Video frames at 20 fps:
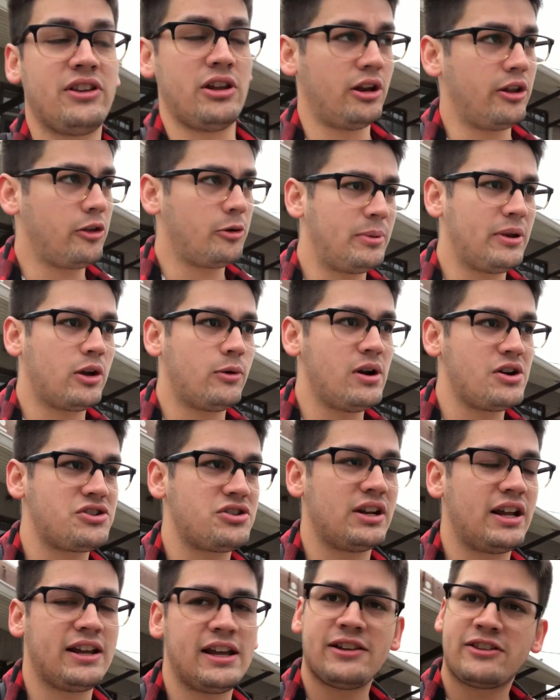Another big
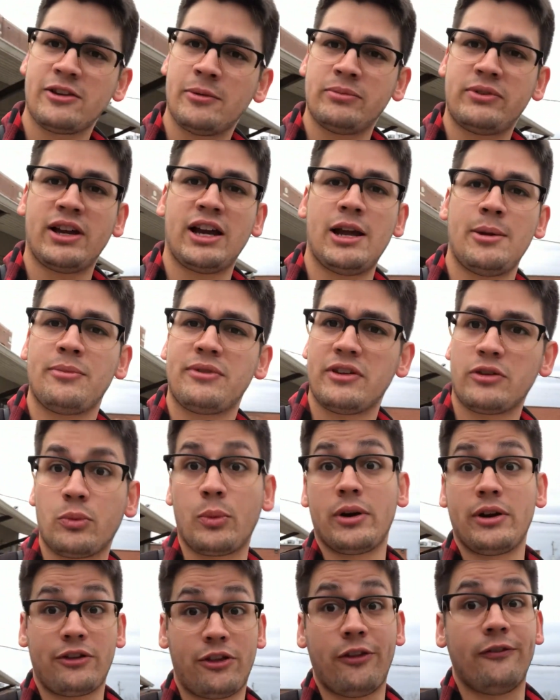question I get sometimes is,
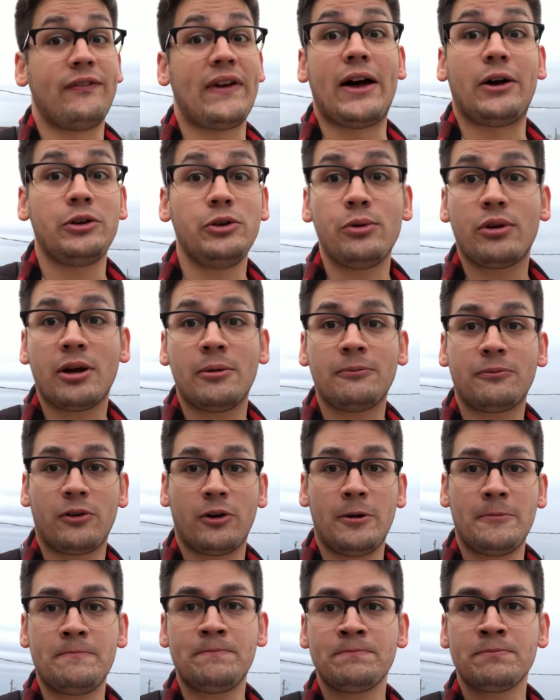where does the value come
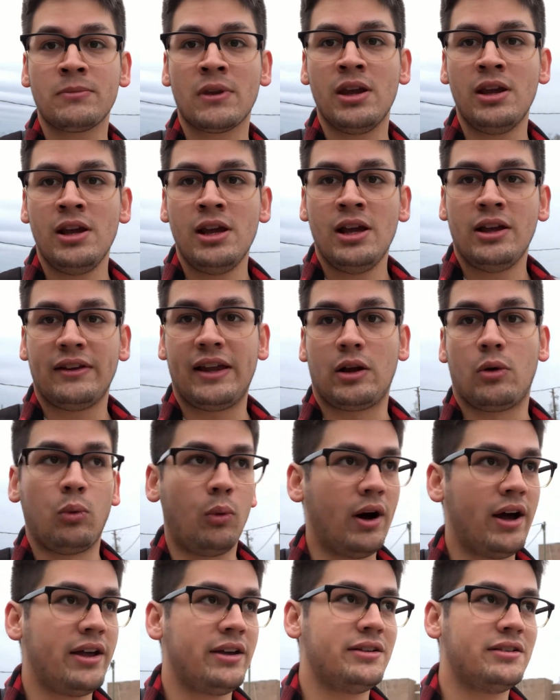from? Like
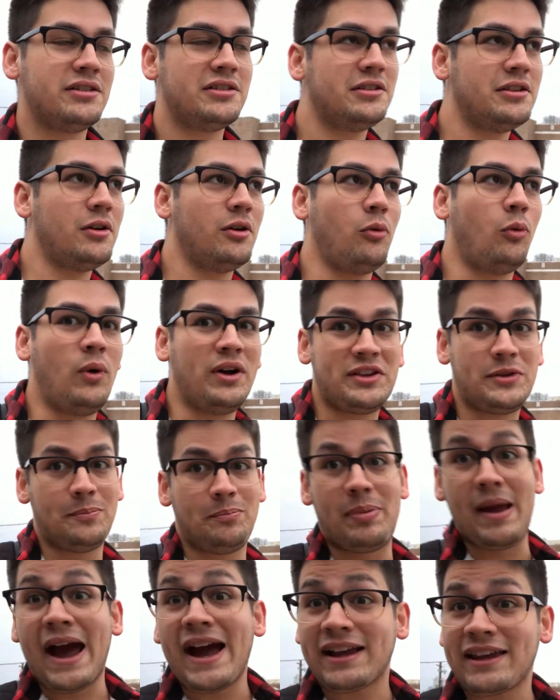what's
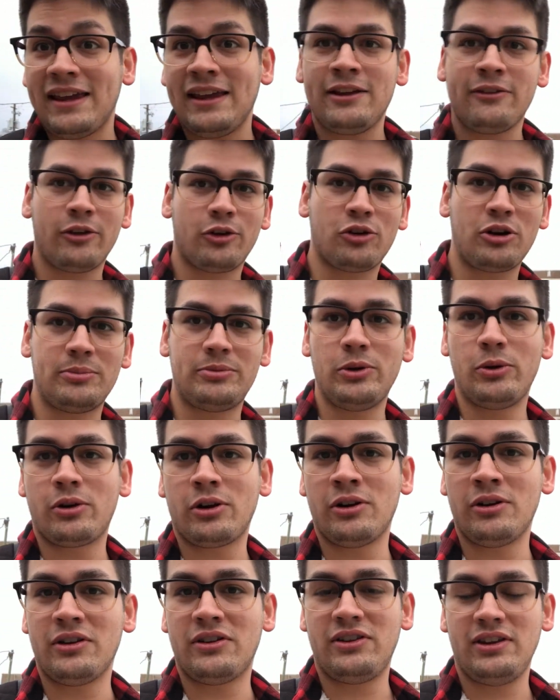backing the
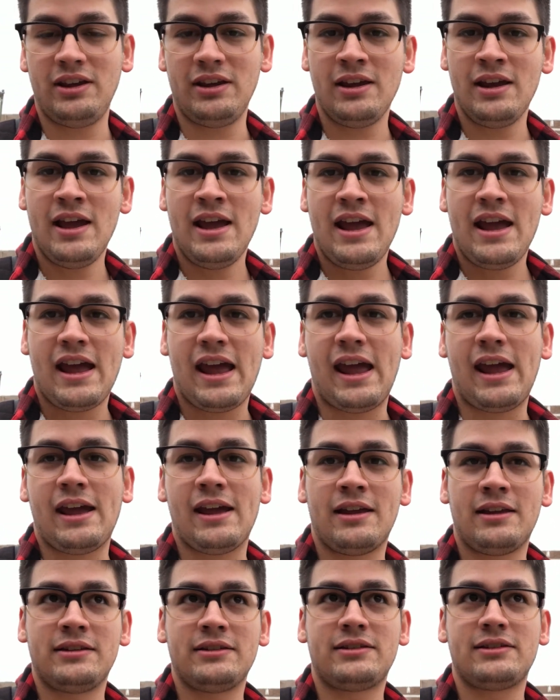cryptocurrency?
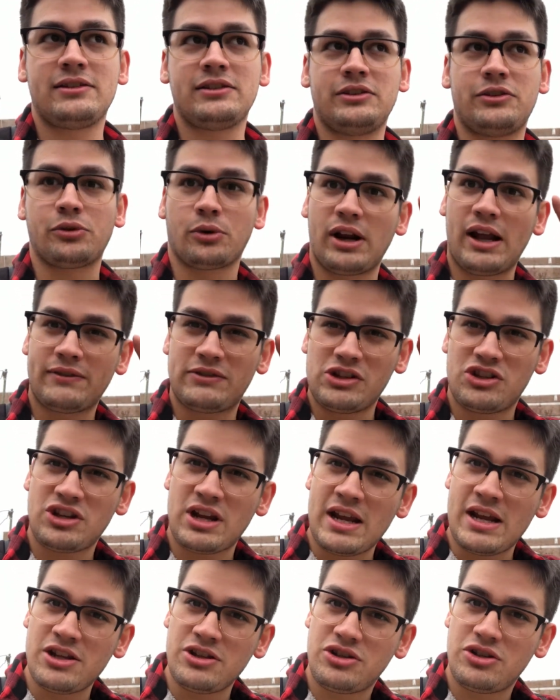And you sort of have to
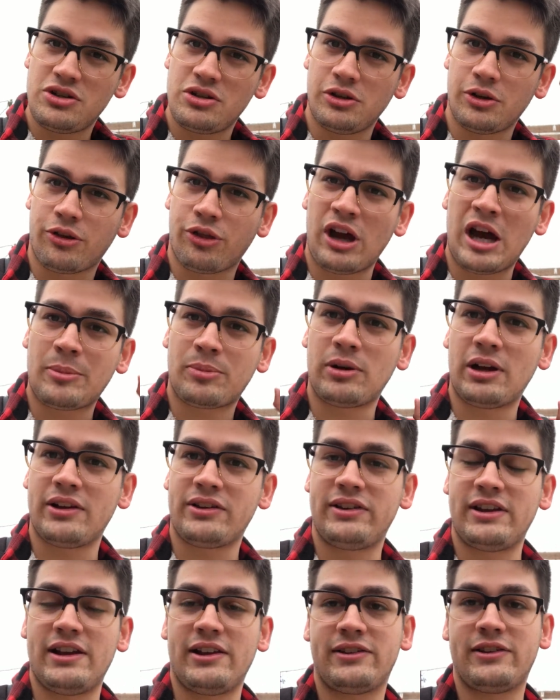change your thought
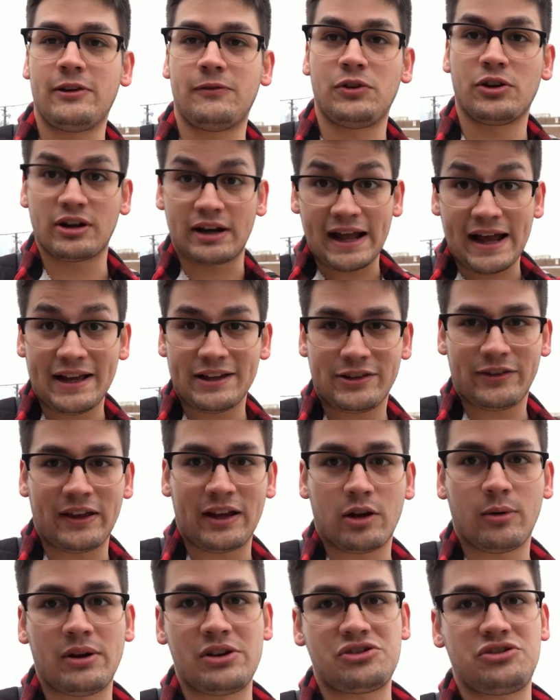process if you're going to ask
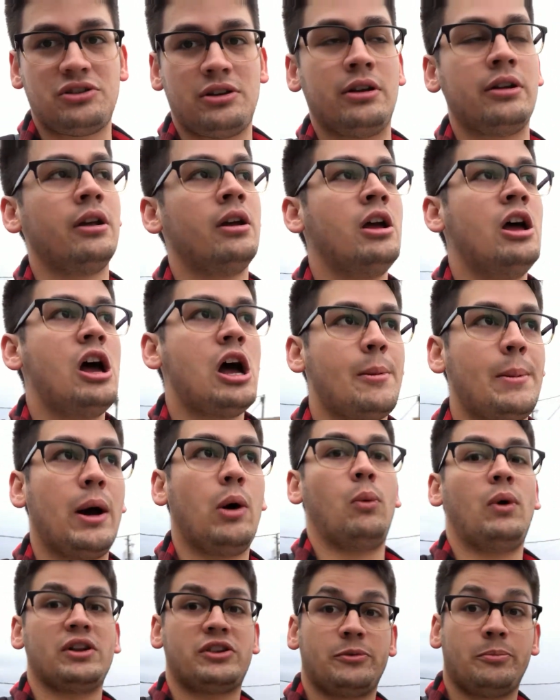that question
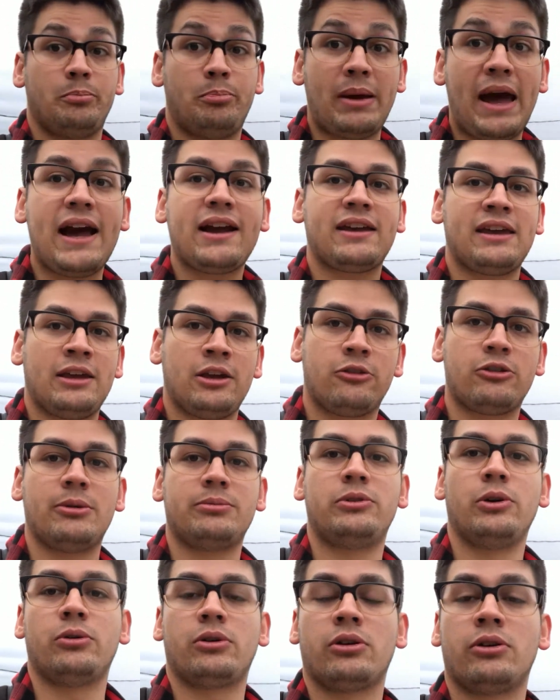about what's backing
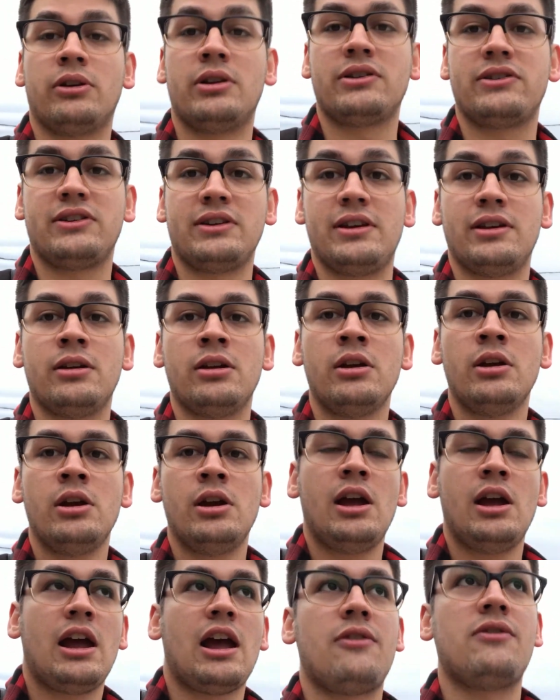cryptocurrency.
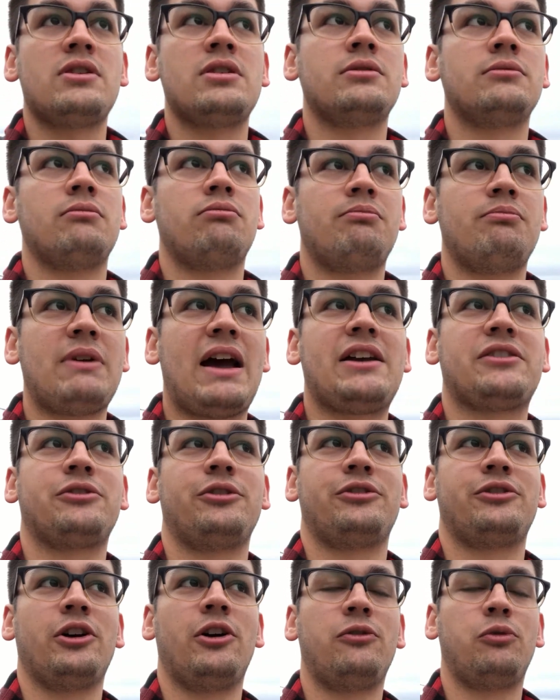And then ask
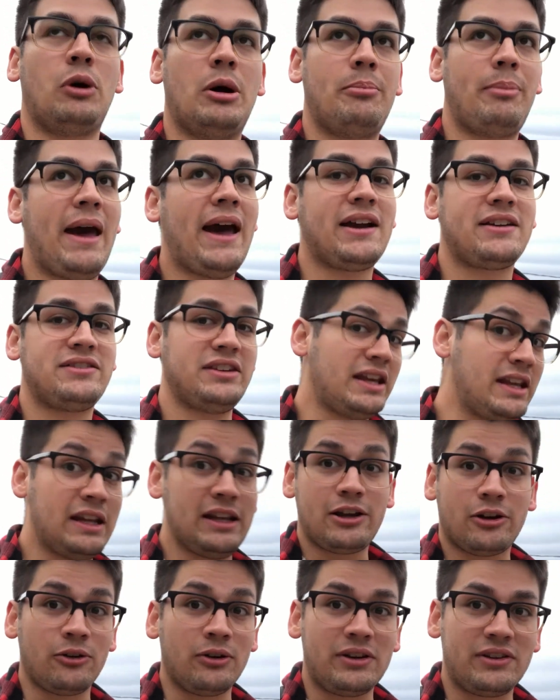yourself, what backs any
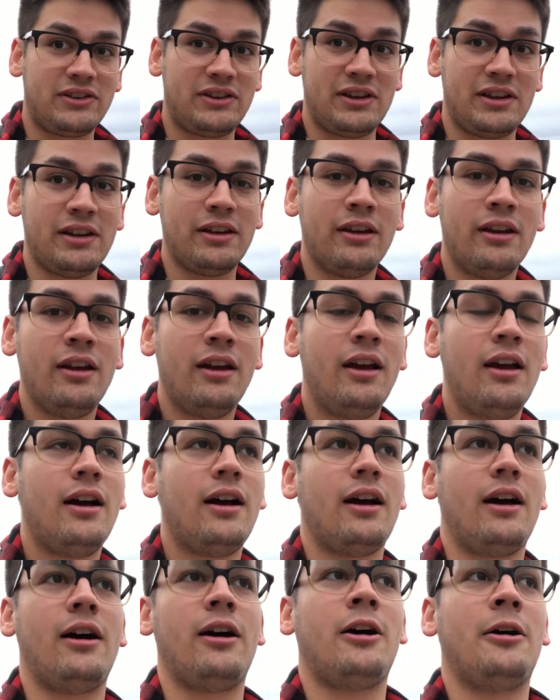currency?
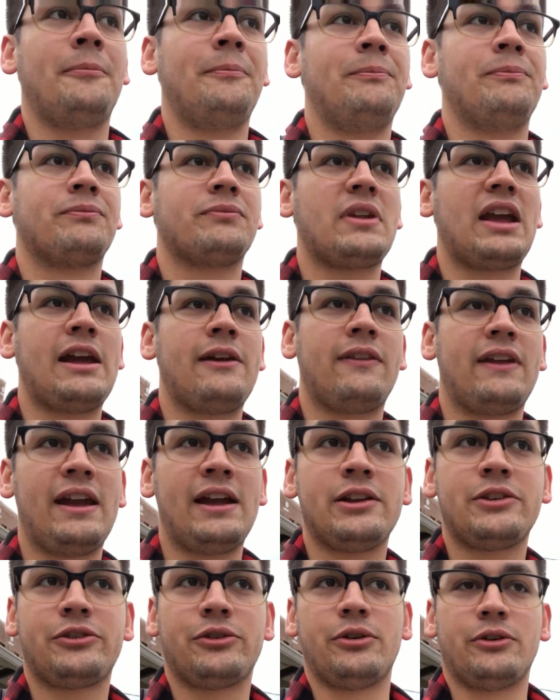And the
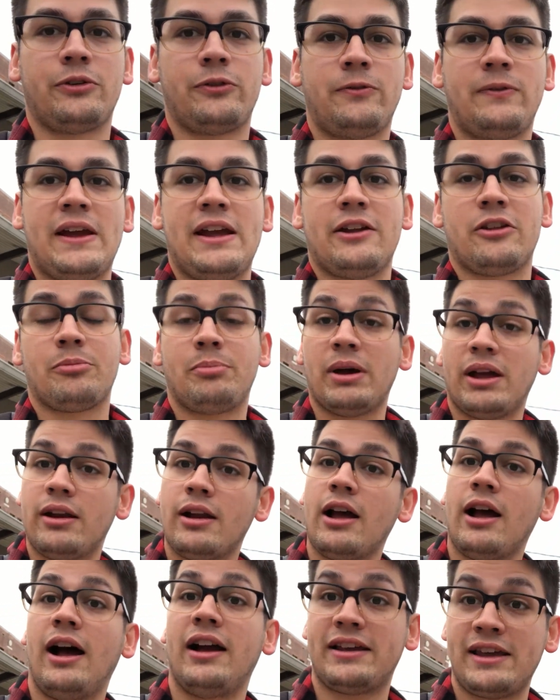answer is faith. But
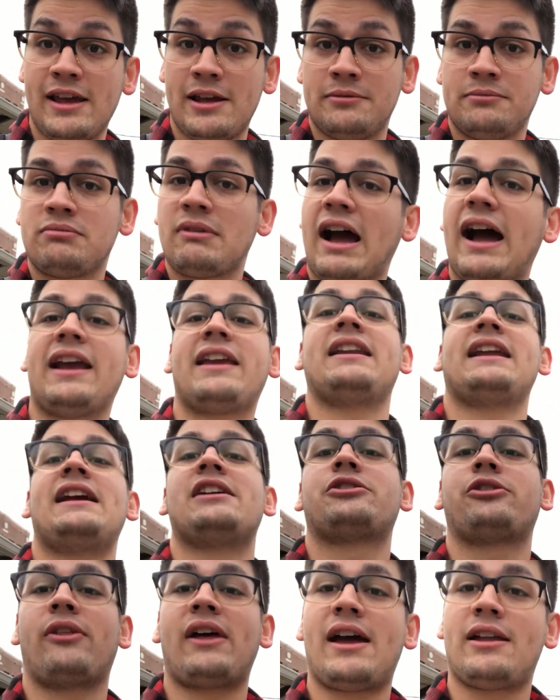again, I can
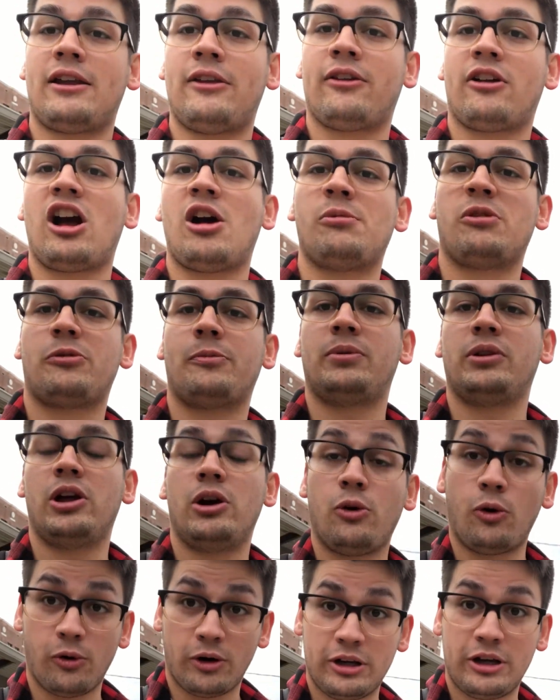answer that in the comments
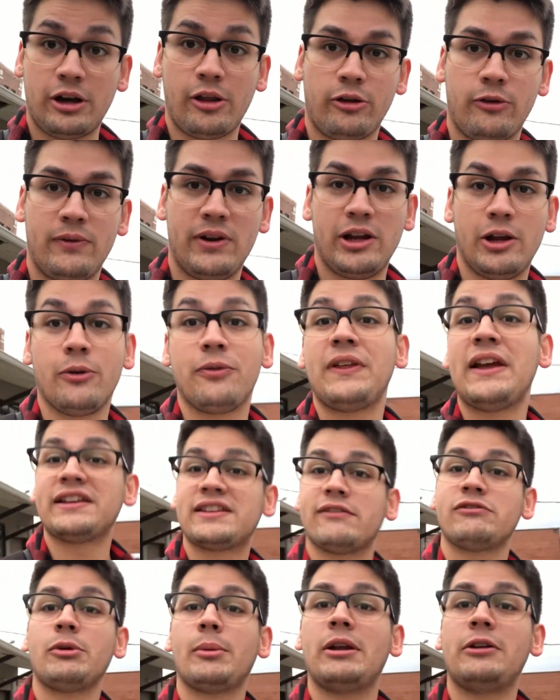below or in another video.
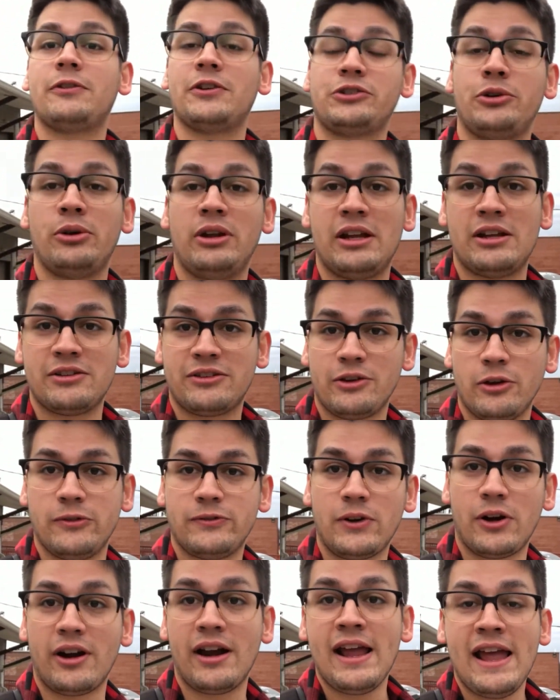Thanks everybody for tuning in so
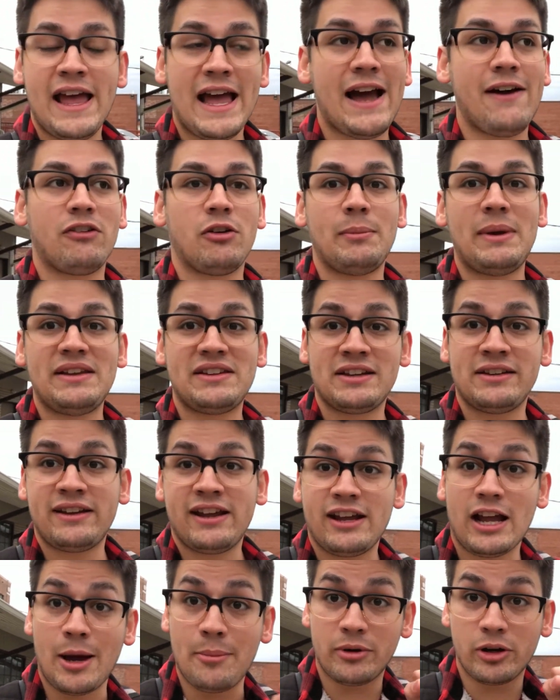far. Have an amazing
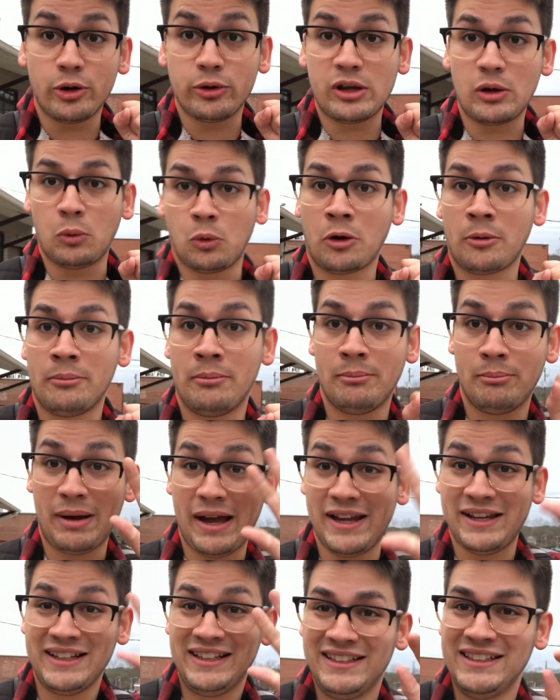day. I'm going to go get warm.
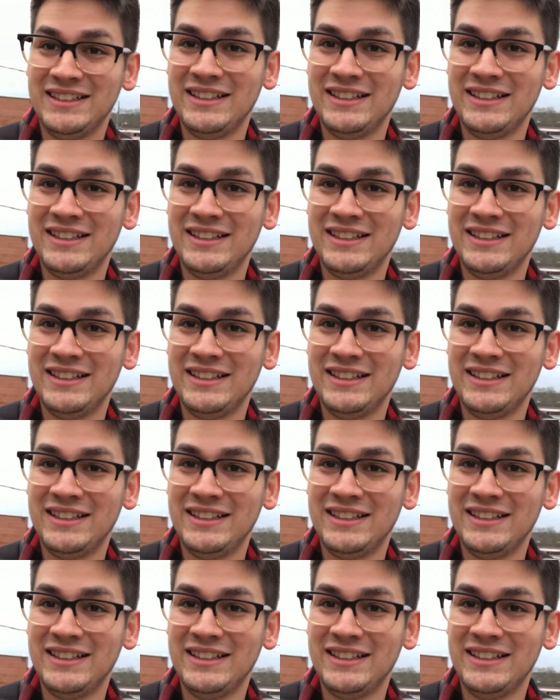Bye.